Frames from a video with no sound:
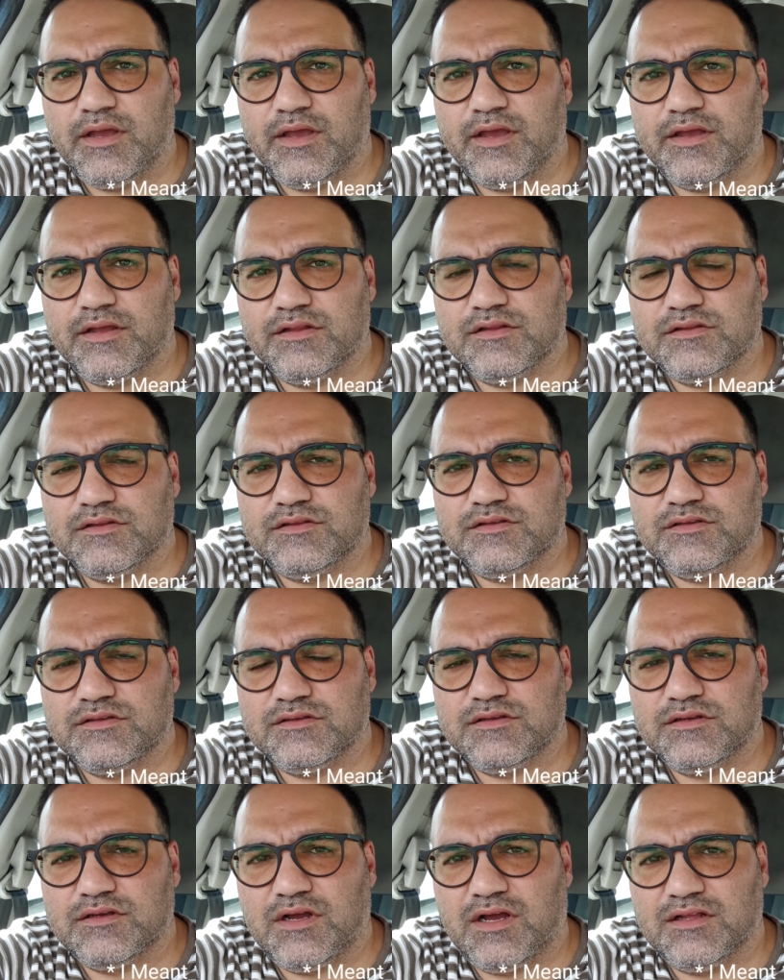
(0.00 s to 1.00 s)
And
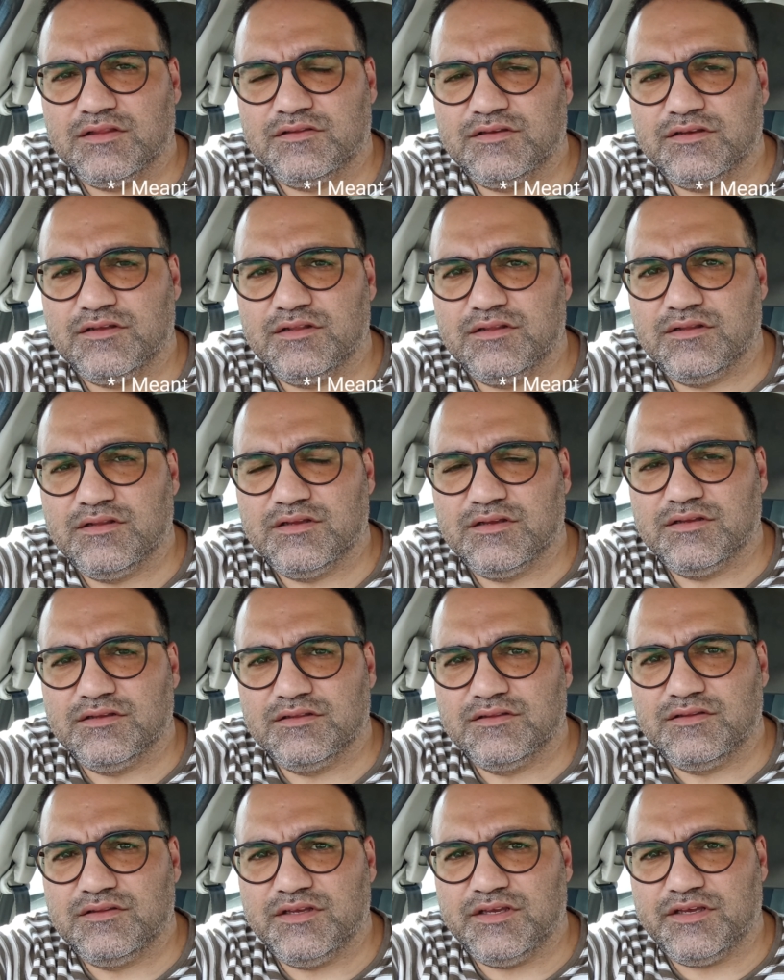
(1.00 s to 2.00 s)
until
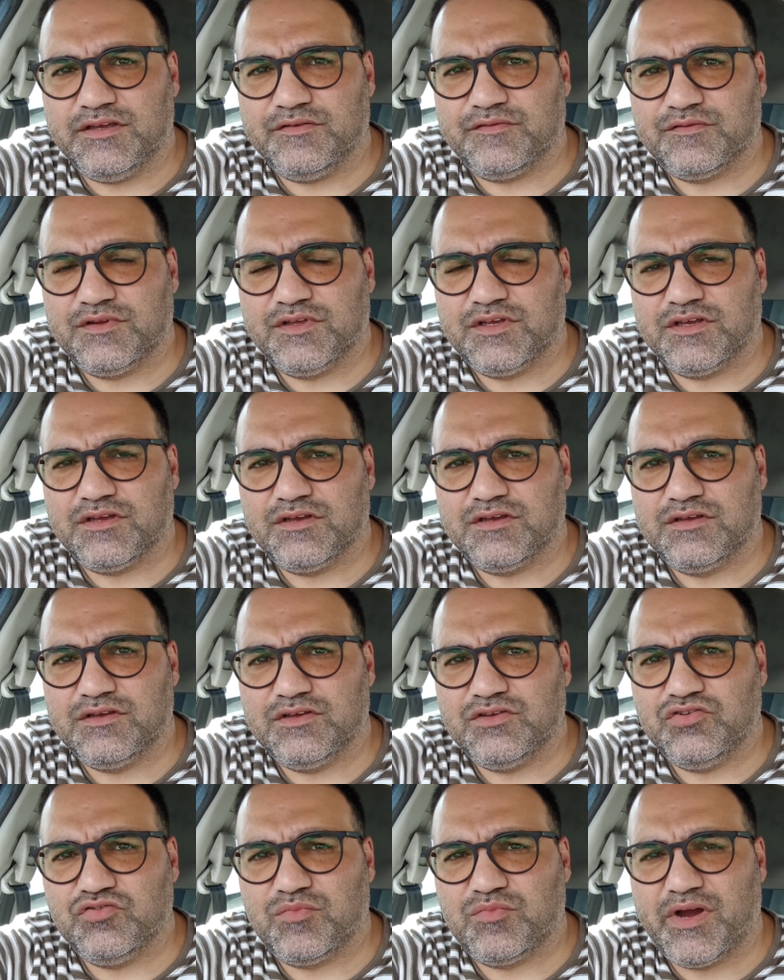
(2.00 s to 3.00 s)
the evening
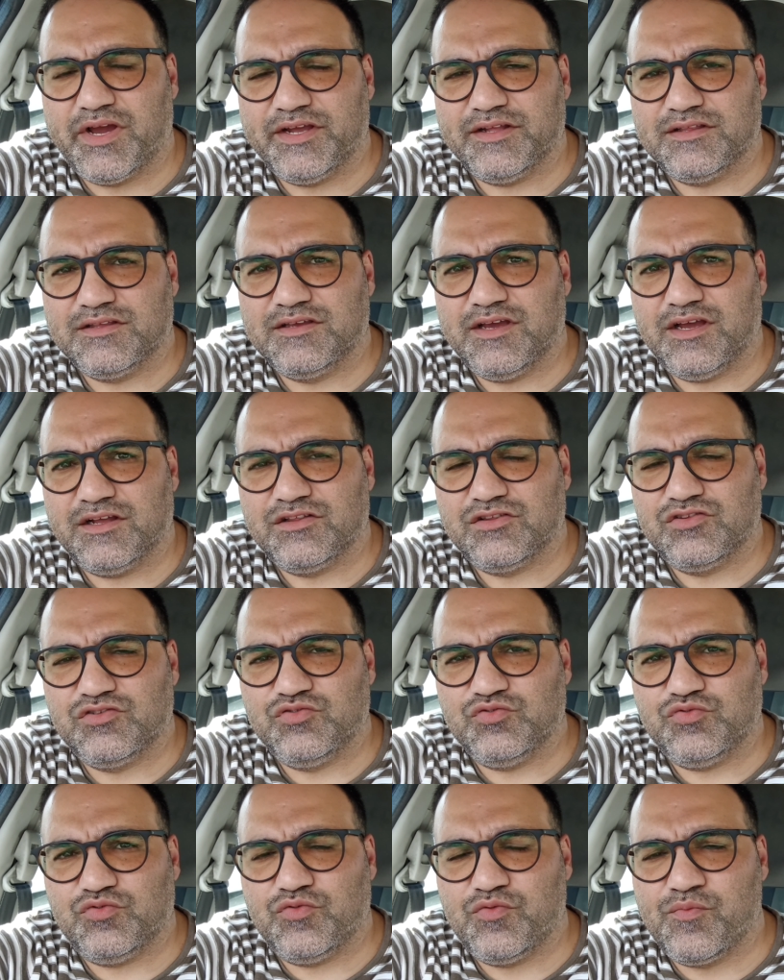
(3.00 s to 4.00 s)
you might get
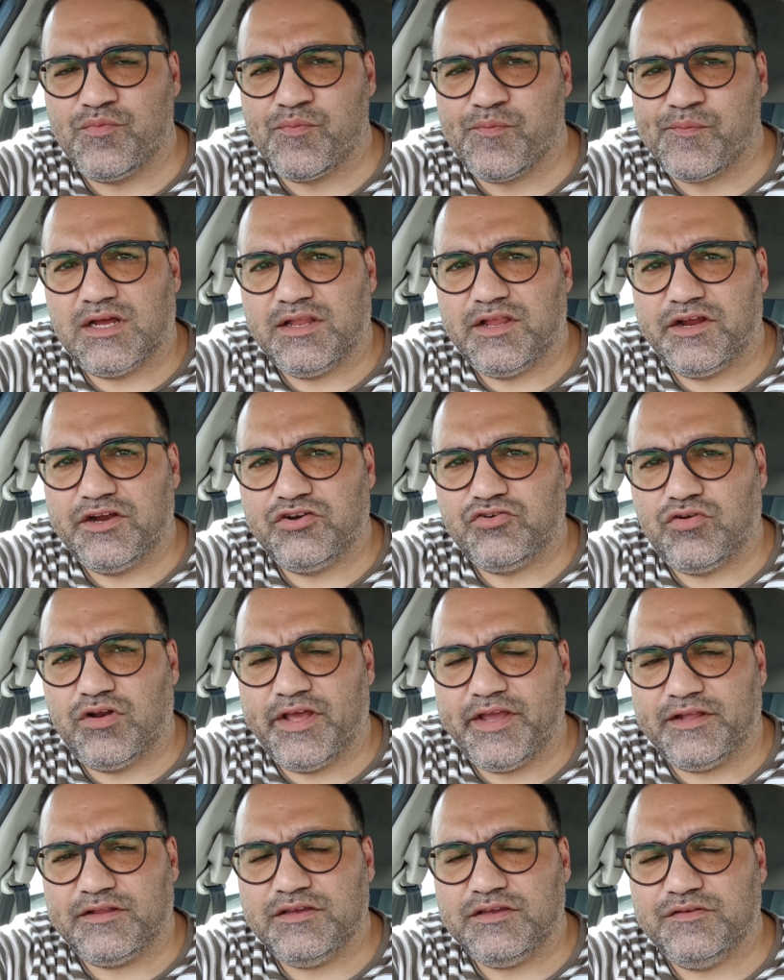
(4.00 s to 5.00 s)
to Salerno
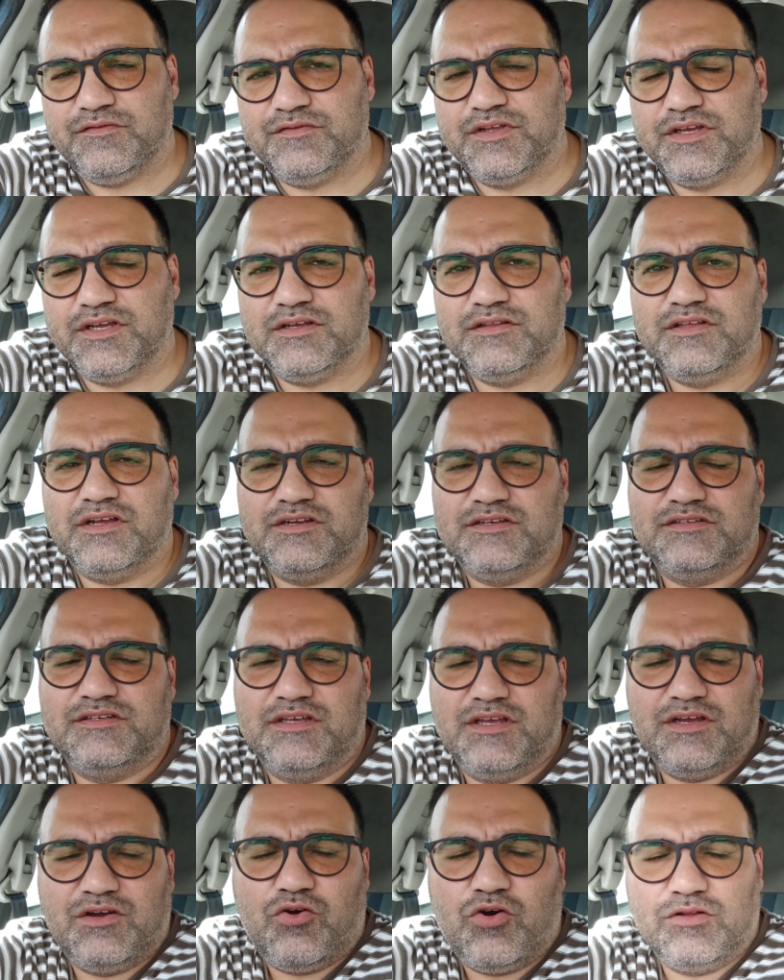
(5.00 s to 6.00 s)
late evening. There's
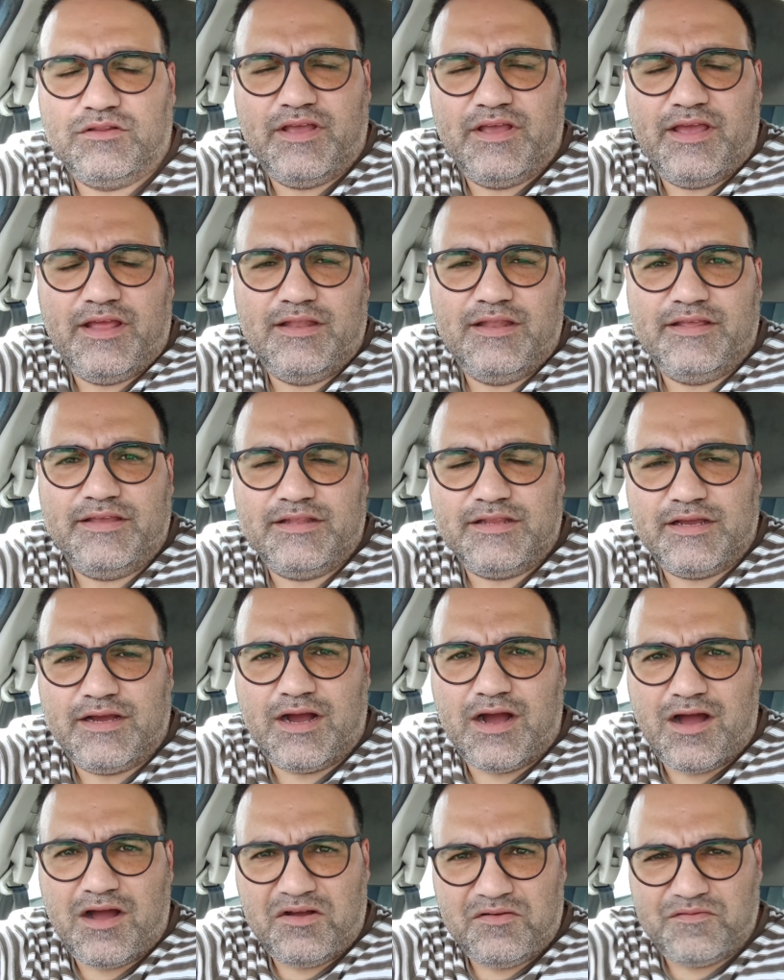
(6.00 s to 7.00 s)
a hotel in
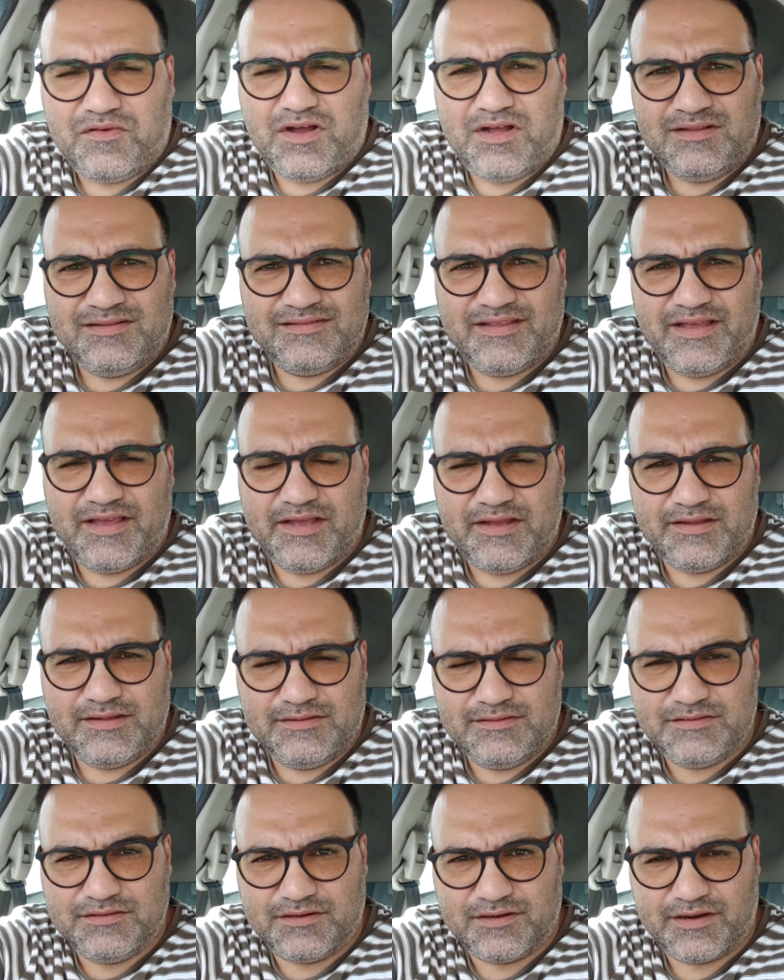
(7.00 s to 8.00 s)
Cava dei
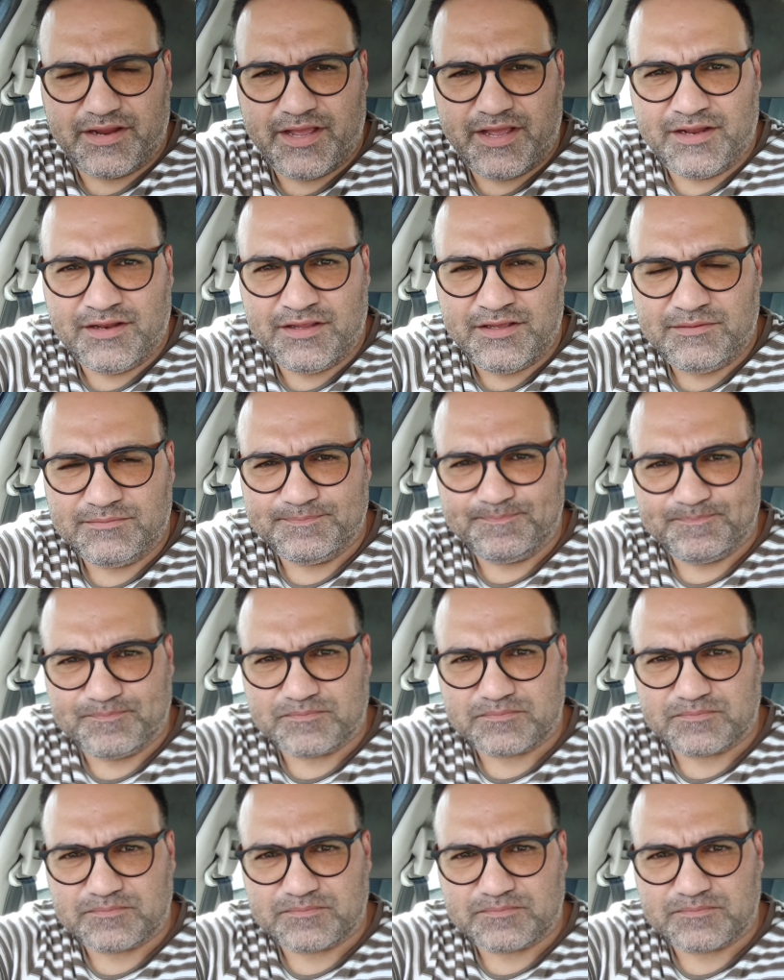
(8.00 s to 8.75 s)
Tirreni.